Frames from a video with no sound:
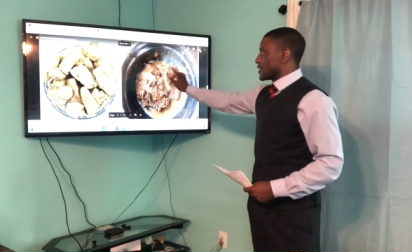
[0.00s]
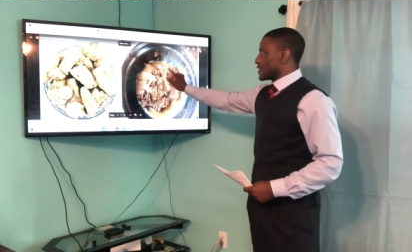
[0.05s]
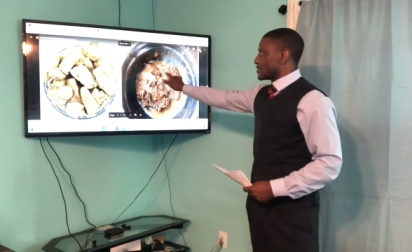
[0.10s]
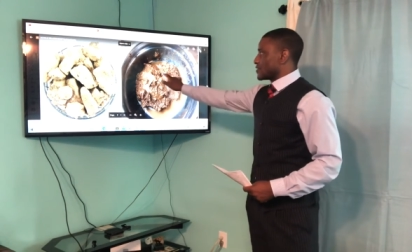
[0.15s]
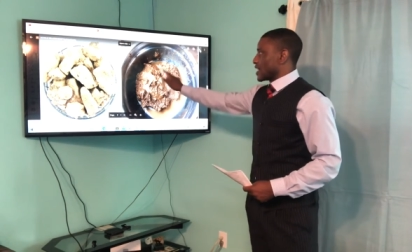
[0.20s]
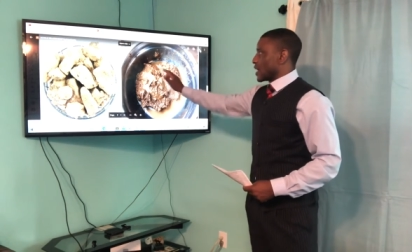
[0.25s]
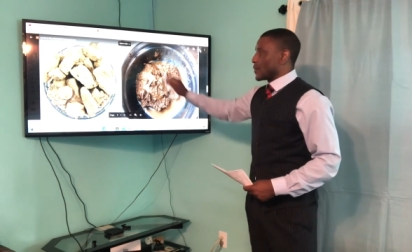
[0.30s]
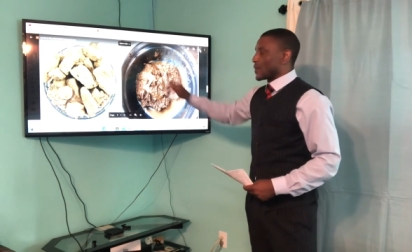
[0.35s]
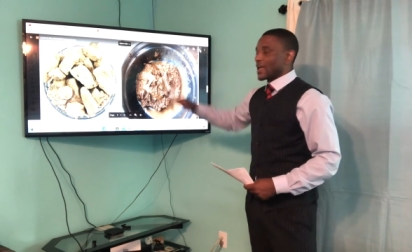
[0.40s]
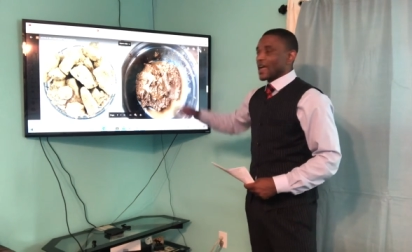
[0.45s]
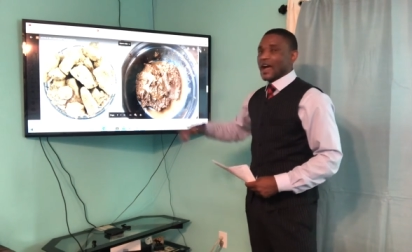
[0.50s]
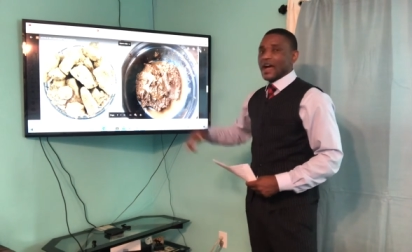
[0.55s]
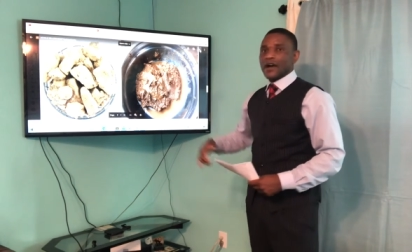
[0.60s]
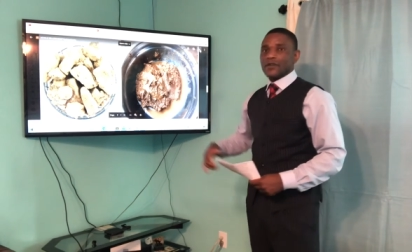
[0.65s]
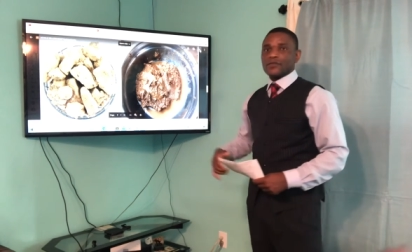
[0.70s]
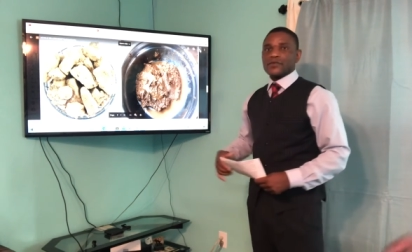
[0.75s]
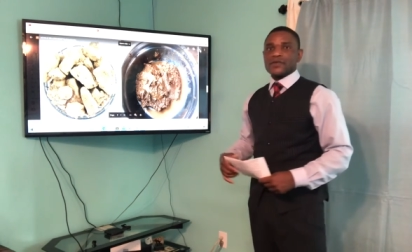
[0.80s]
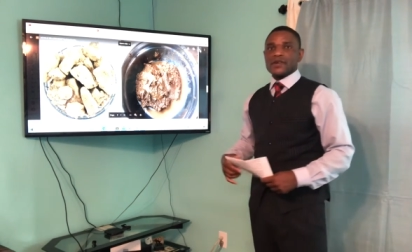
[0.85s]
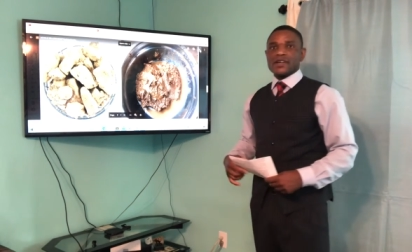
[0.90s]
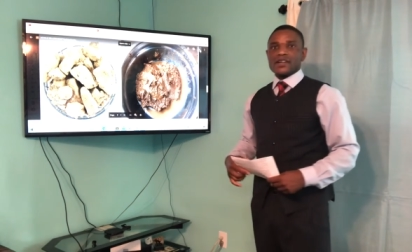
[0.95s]
Then we
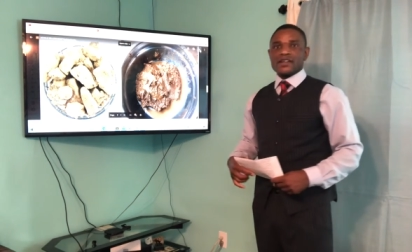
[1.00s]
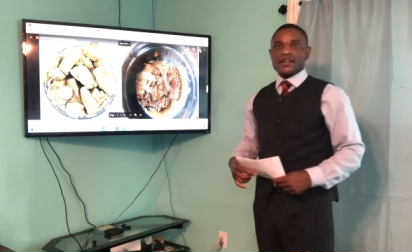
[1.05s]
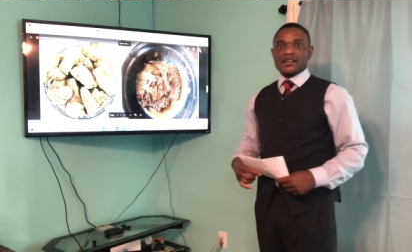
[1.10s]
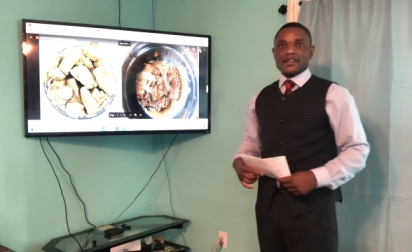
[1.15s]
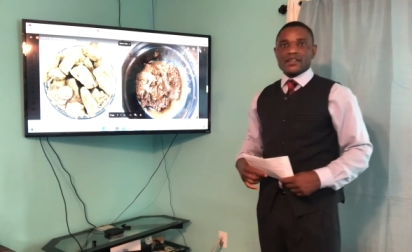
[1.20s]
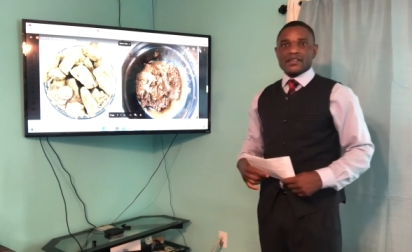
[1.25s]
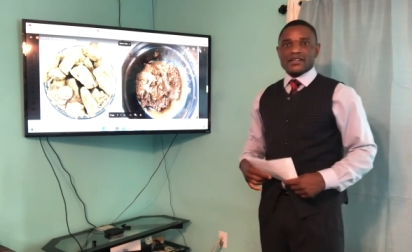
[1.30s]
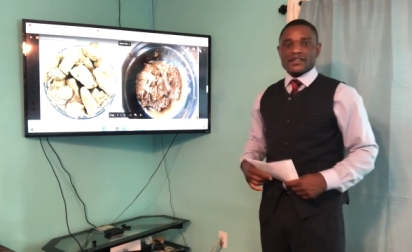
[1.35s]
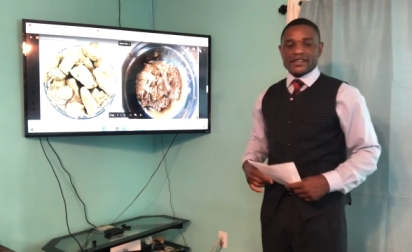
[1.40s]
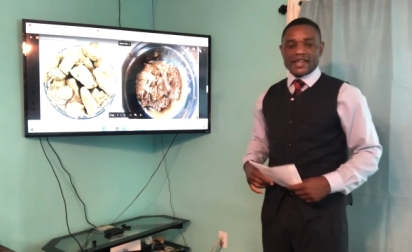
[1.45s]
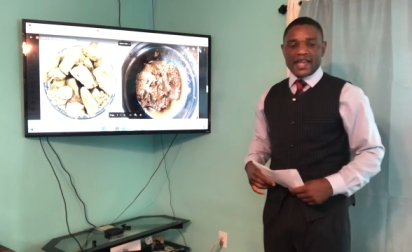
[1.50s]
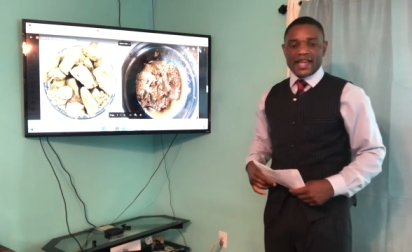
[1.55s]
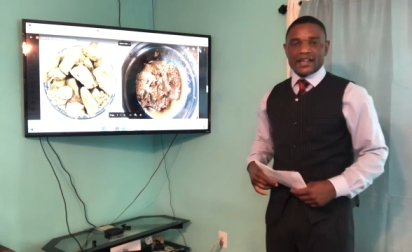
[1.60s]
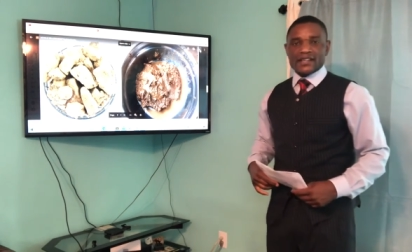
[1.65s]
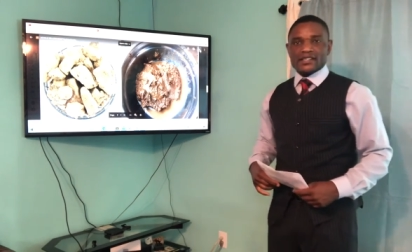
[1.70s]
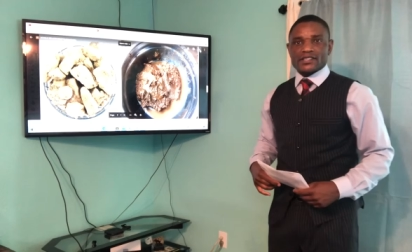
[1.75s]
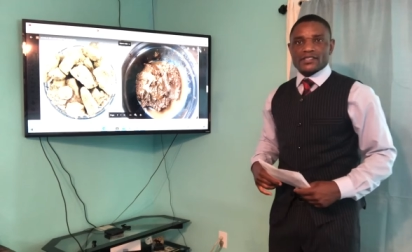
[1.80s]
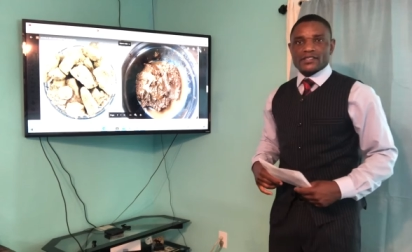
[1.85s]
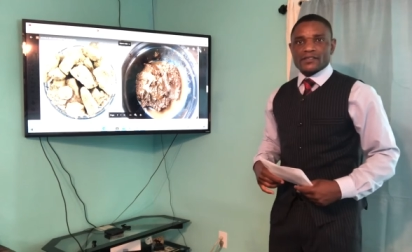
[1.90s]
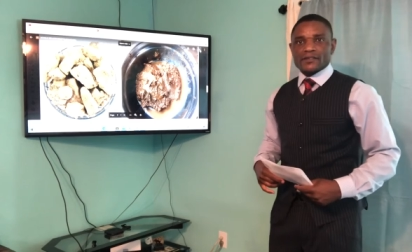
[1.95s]
have,
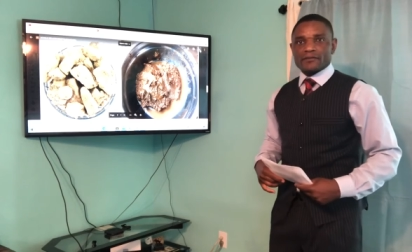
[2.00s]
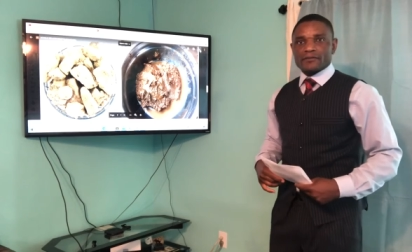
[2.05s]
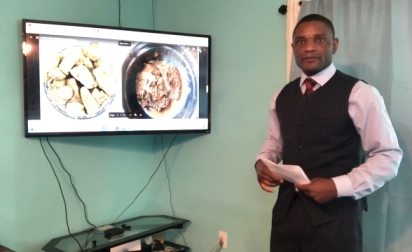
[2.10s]
next